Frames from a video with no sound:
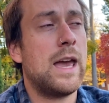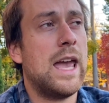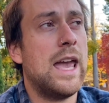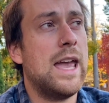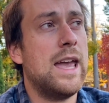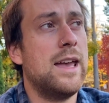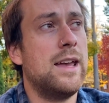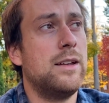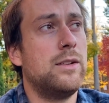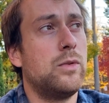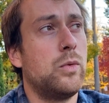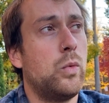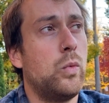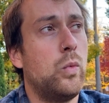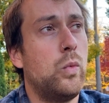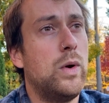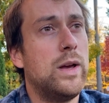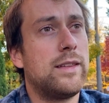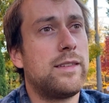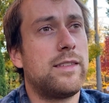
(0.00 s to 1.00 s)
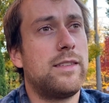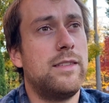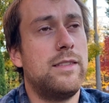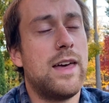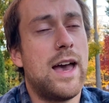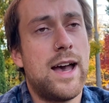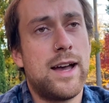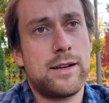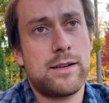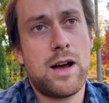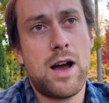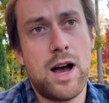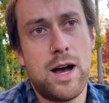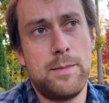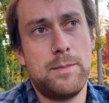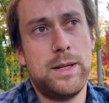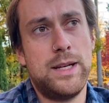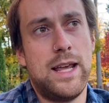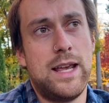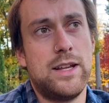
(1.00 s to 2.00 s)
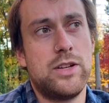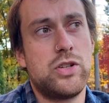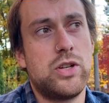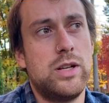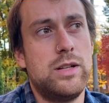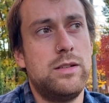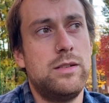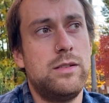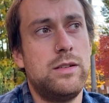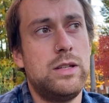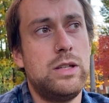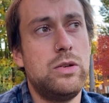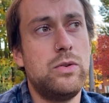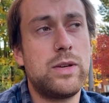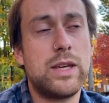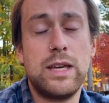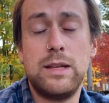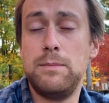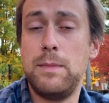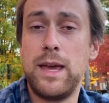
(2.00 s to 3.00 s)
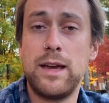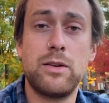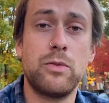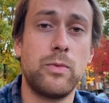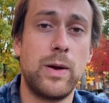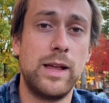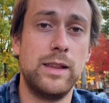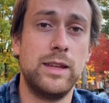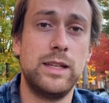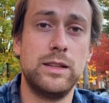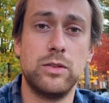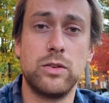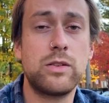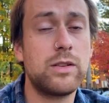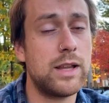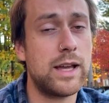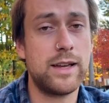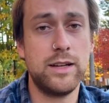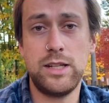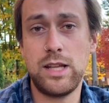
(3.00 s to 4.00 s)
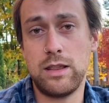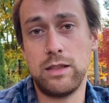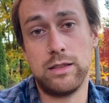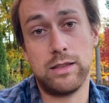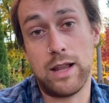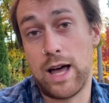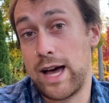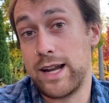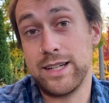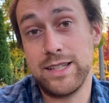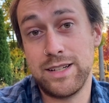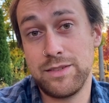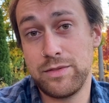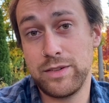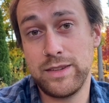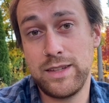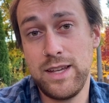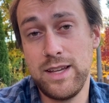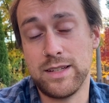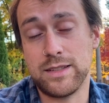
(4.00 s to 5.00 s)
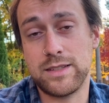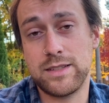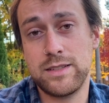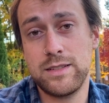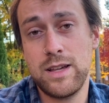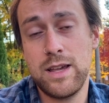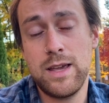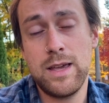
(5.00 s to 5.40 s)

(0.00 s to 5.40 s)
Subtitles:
And with that combination, you can make a railing look like a lot of different things.